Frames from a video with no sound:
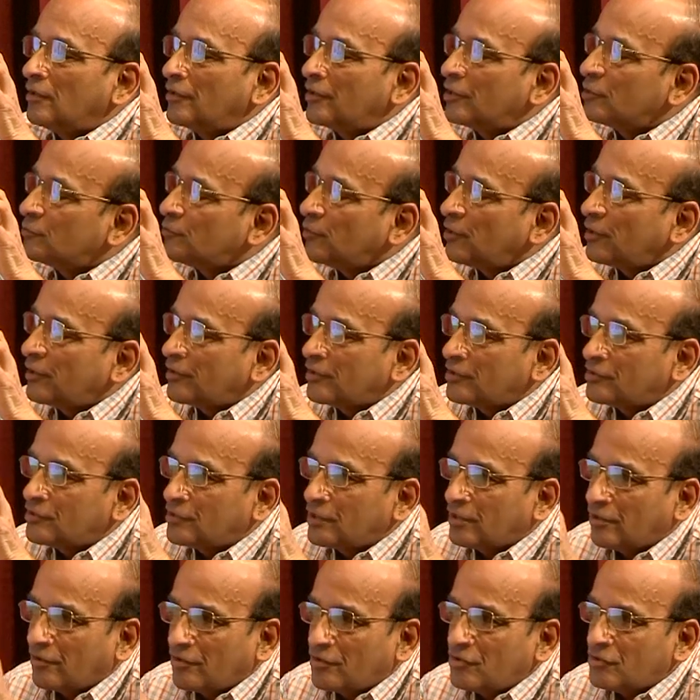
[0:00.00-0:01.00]
respiratory
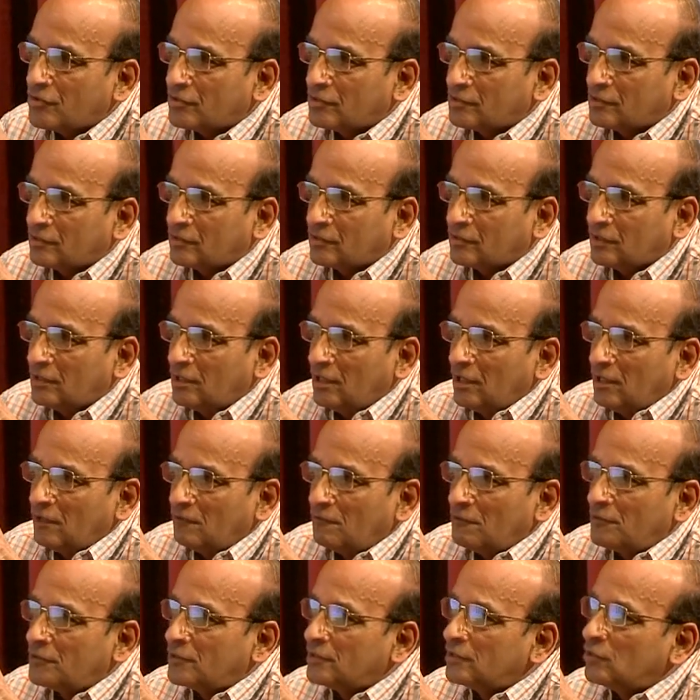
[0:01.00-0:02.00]
secretions,
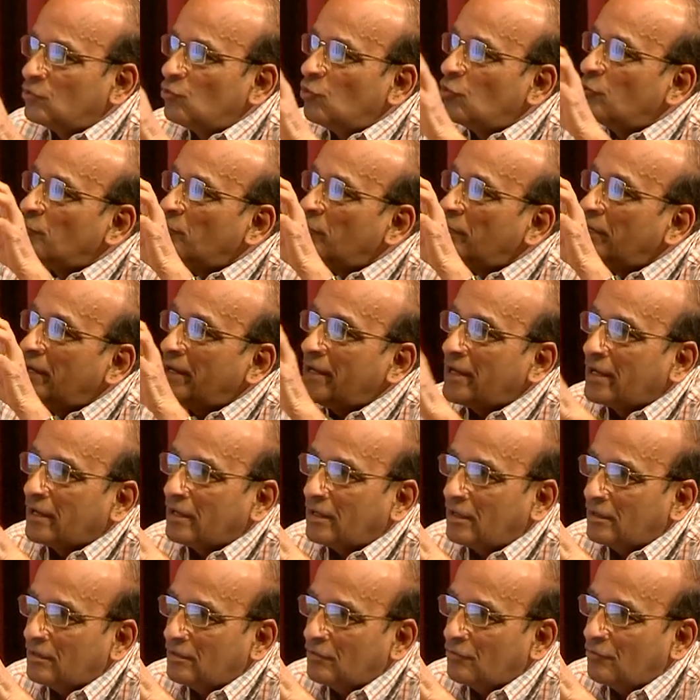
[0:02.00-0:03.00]
which is a good
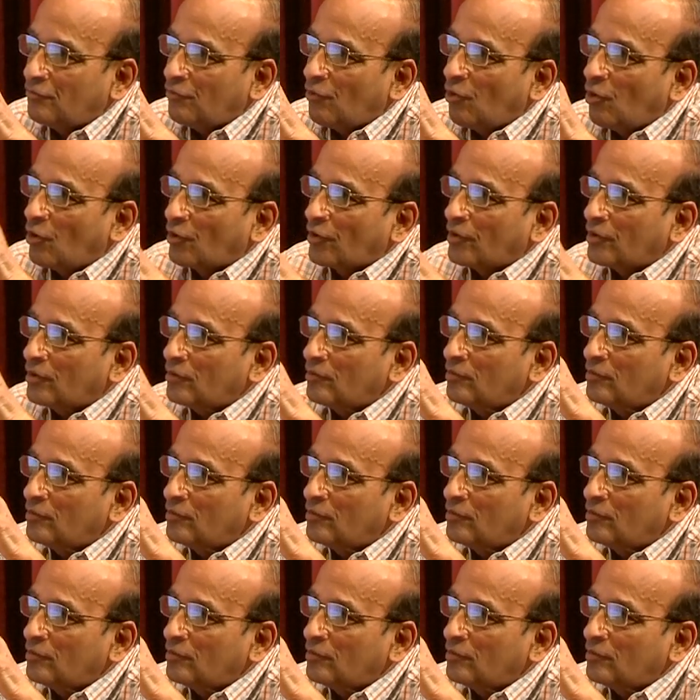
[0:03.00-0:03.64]
media for